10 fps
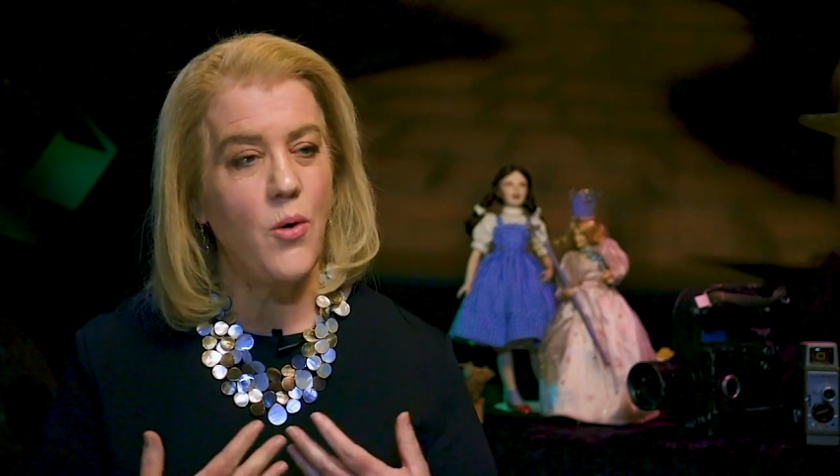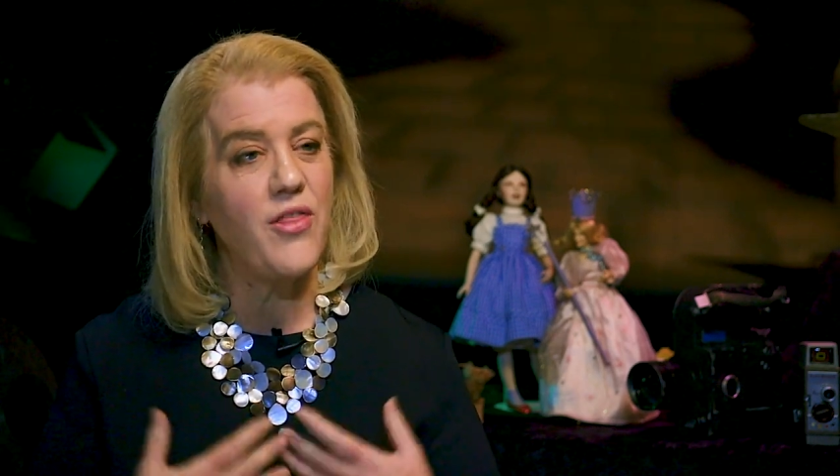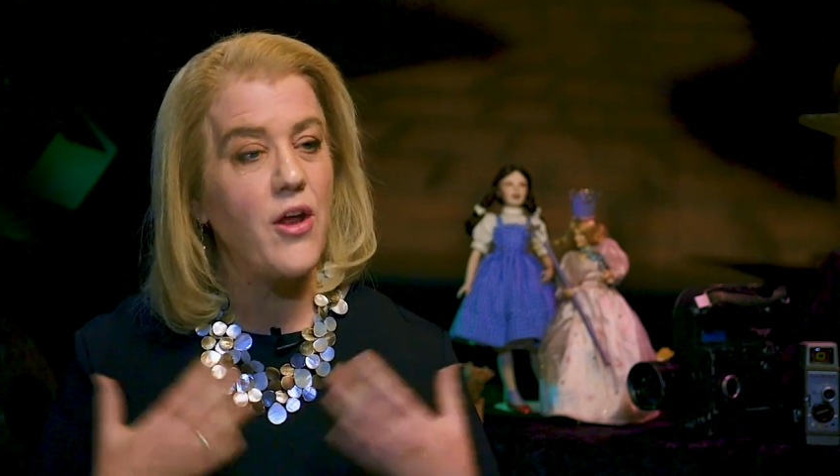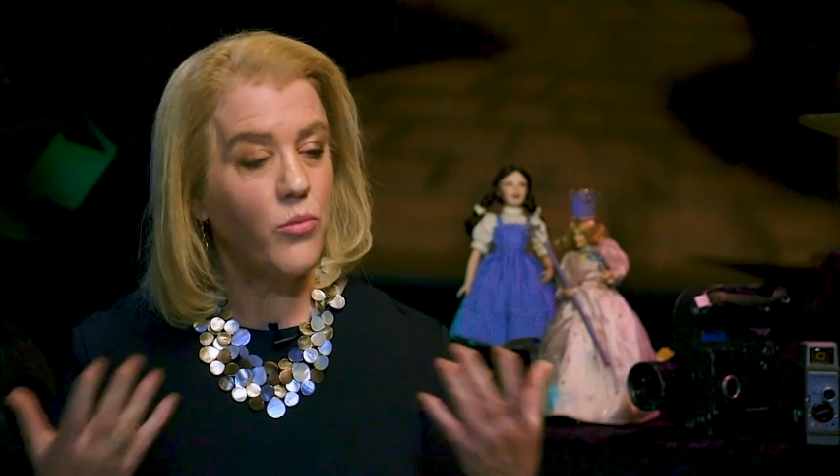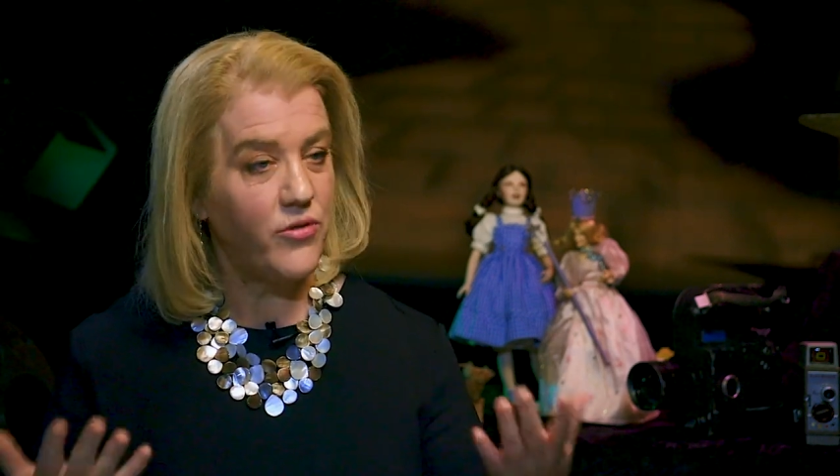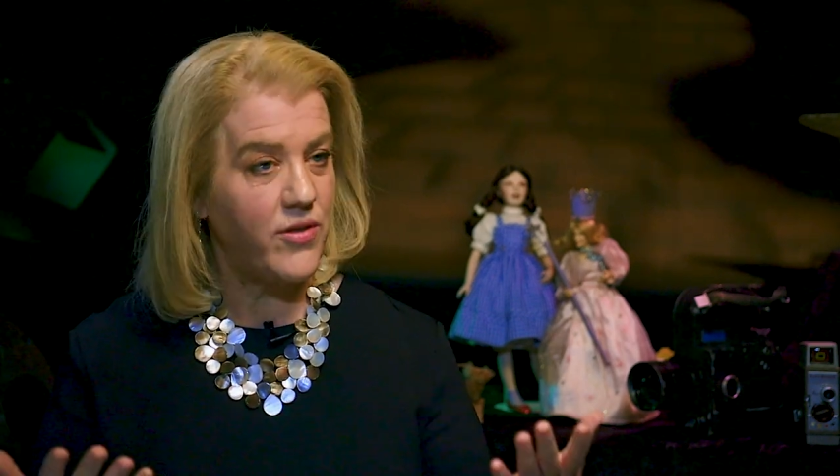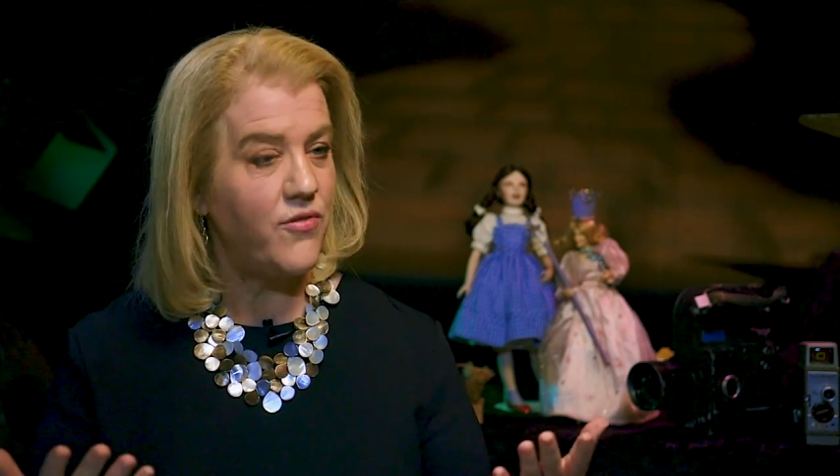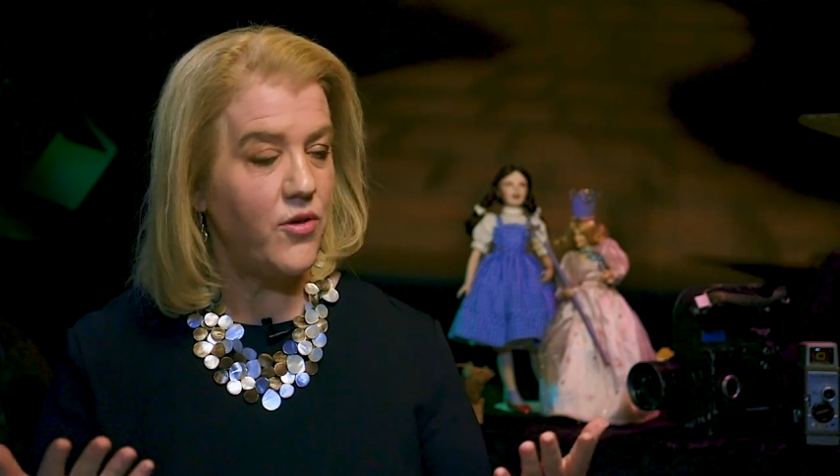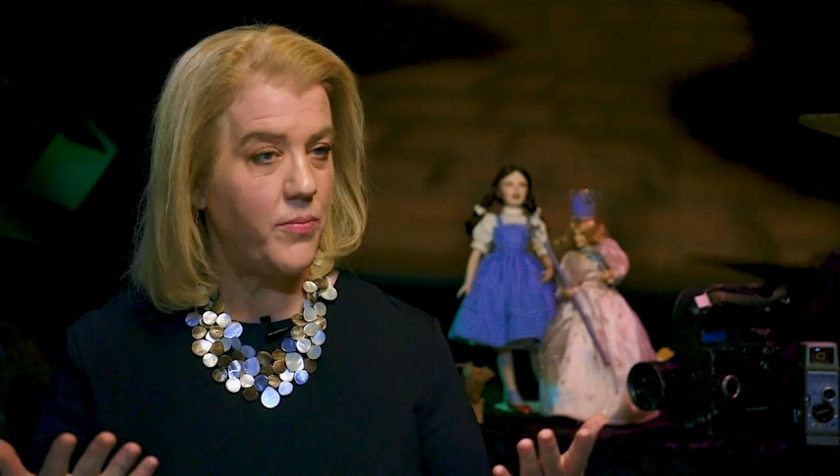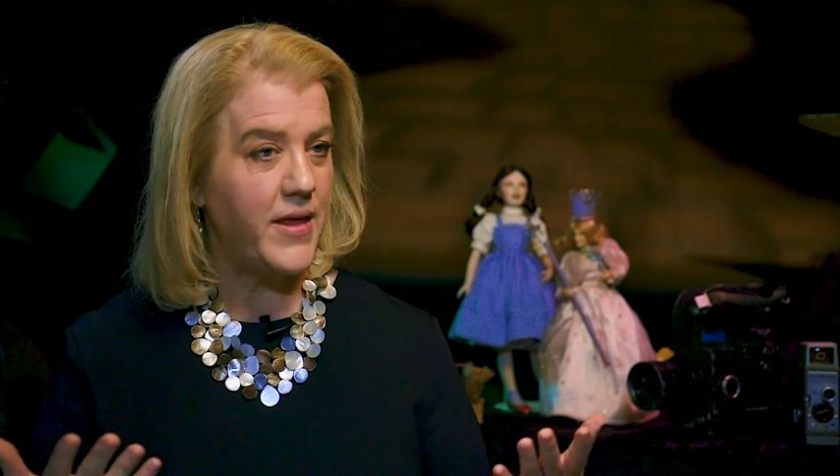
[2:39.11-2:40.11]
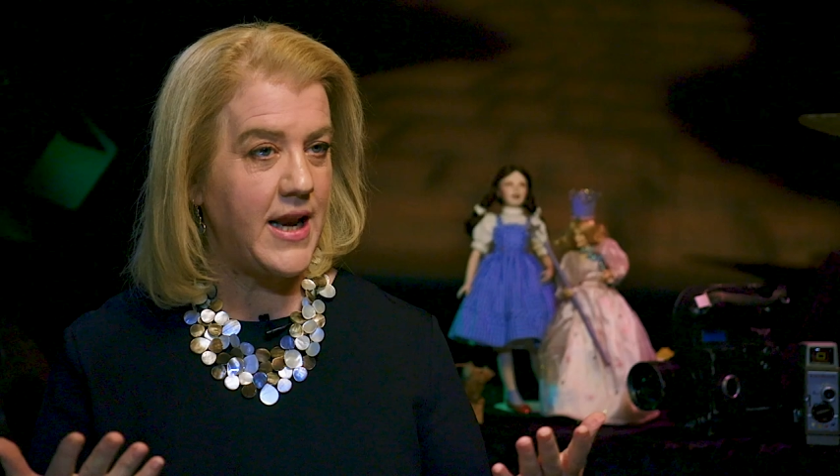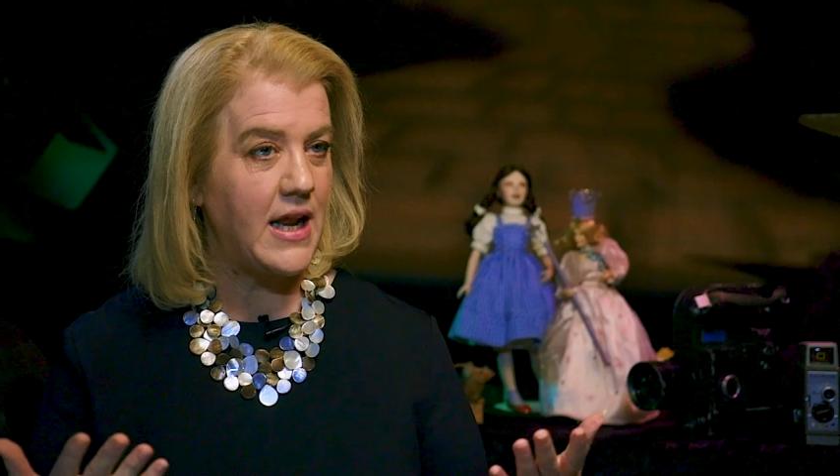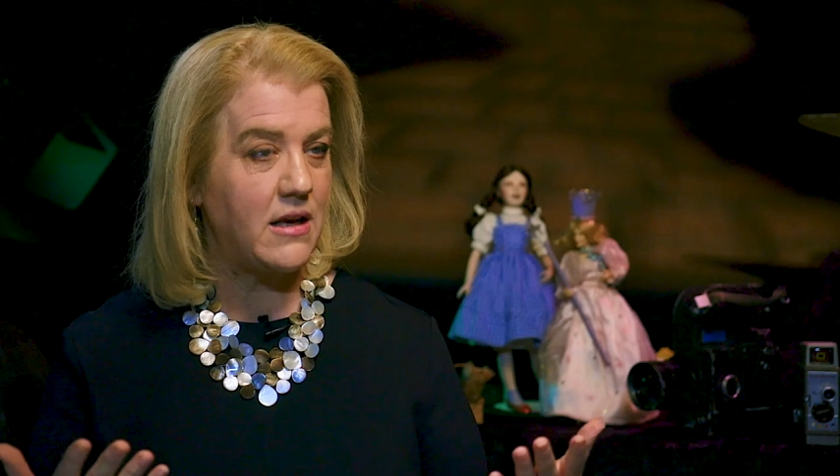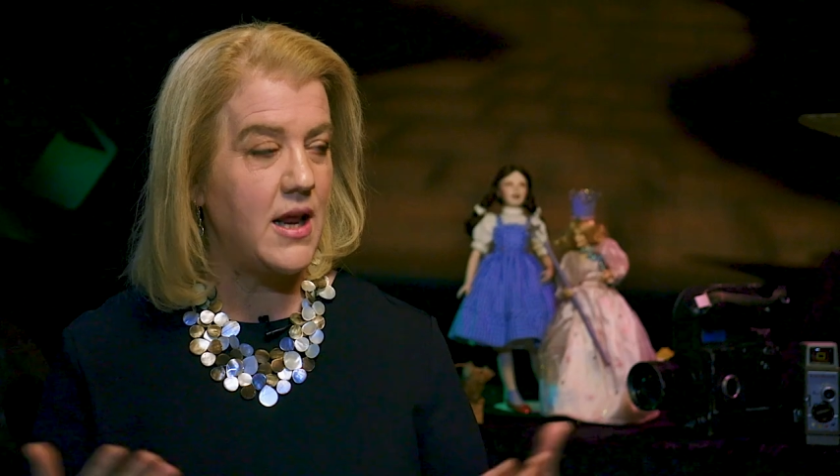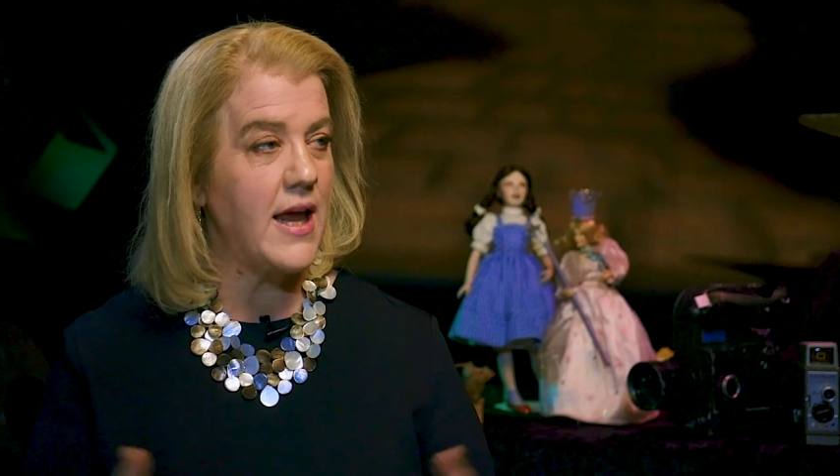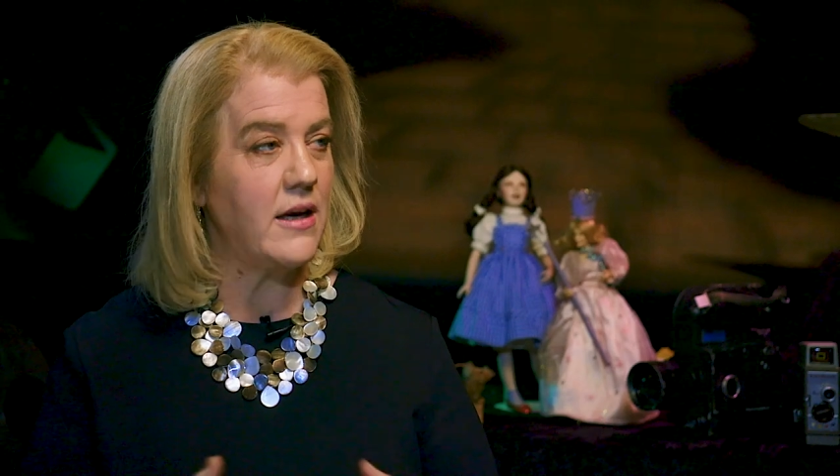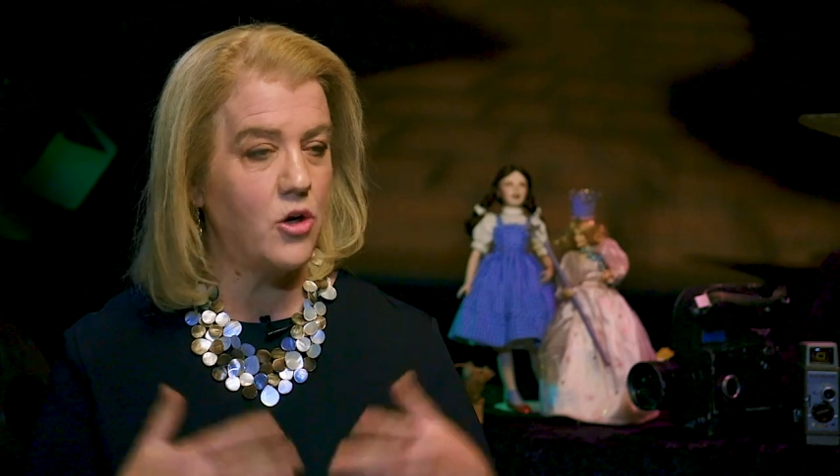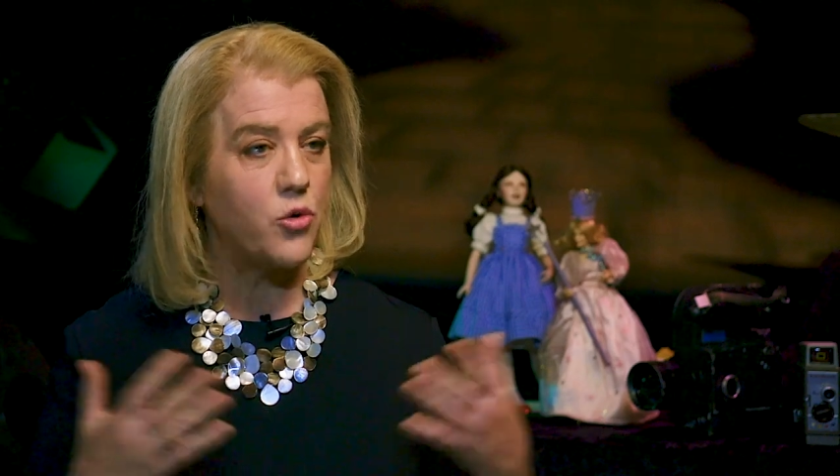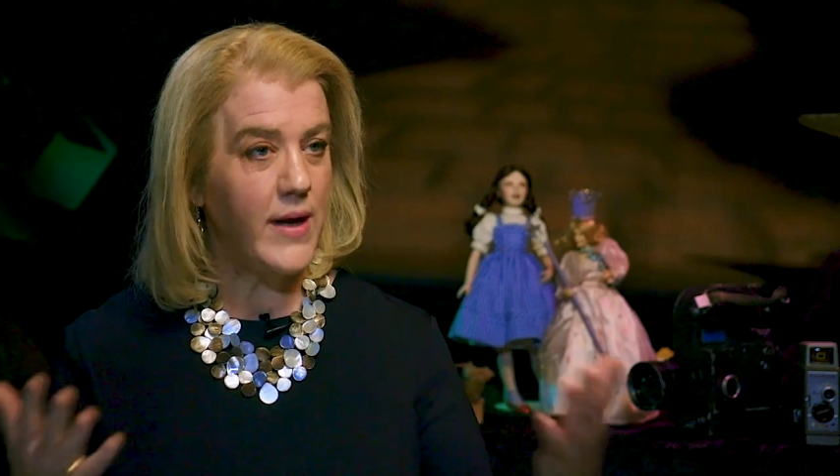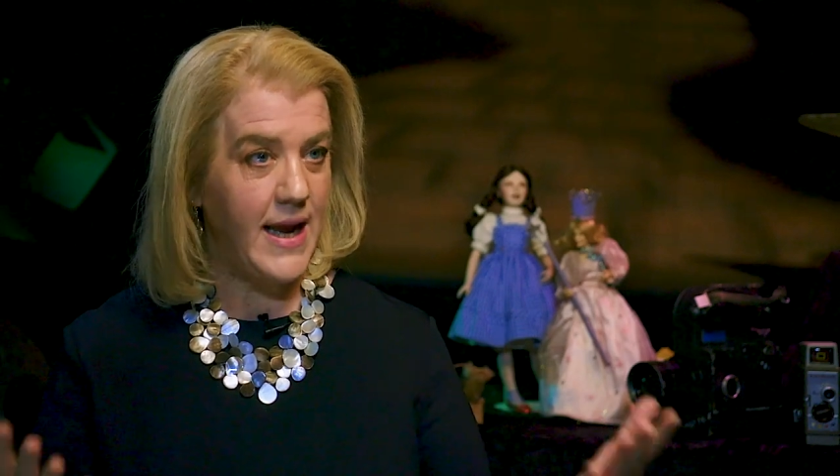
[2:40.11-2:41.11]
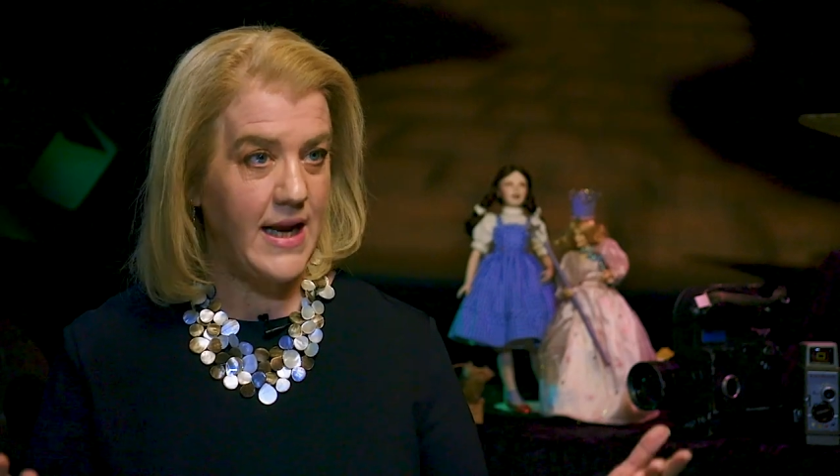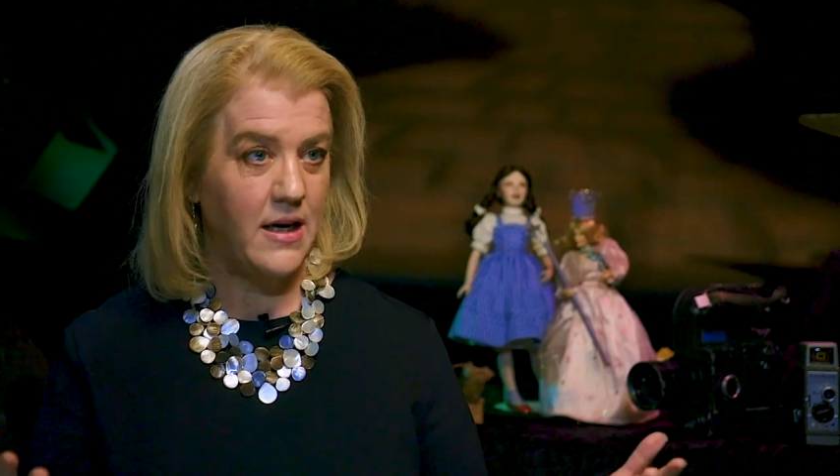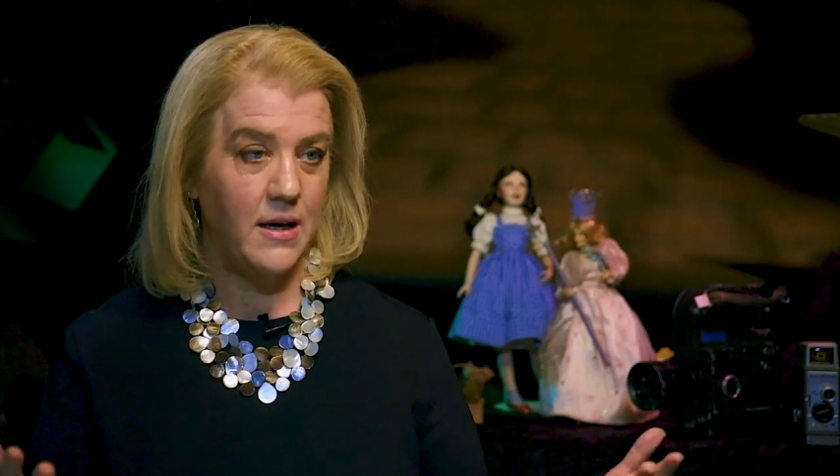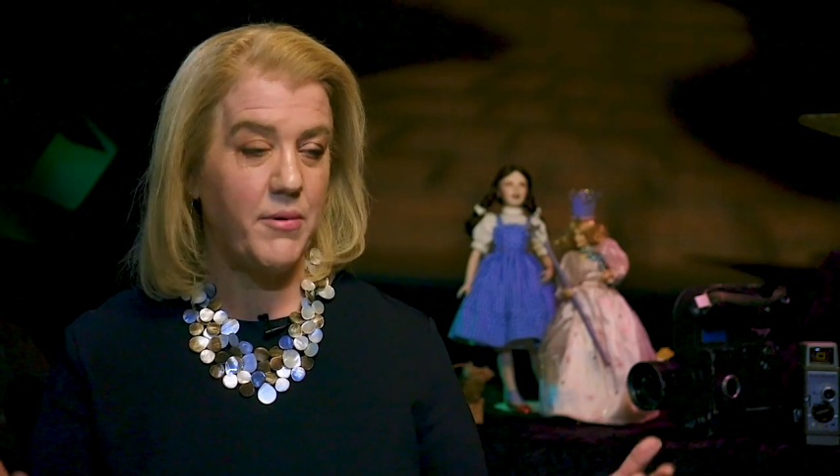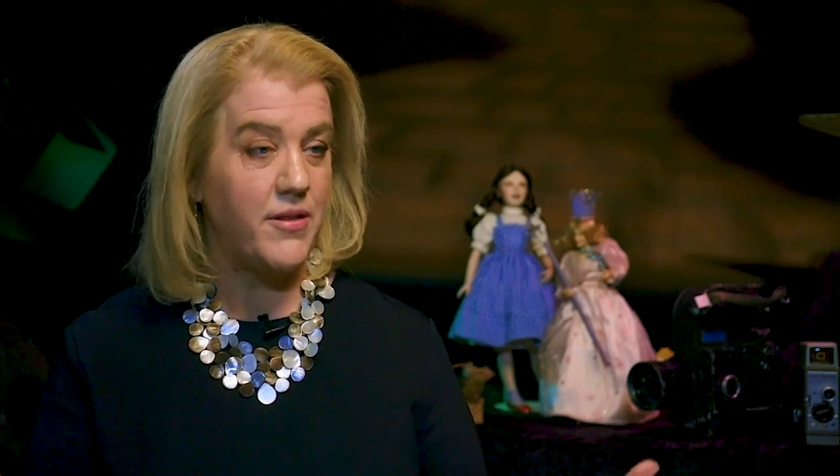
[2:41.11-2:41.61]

I thought it was the film that had had created it,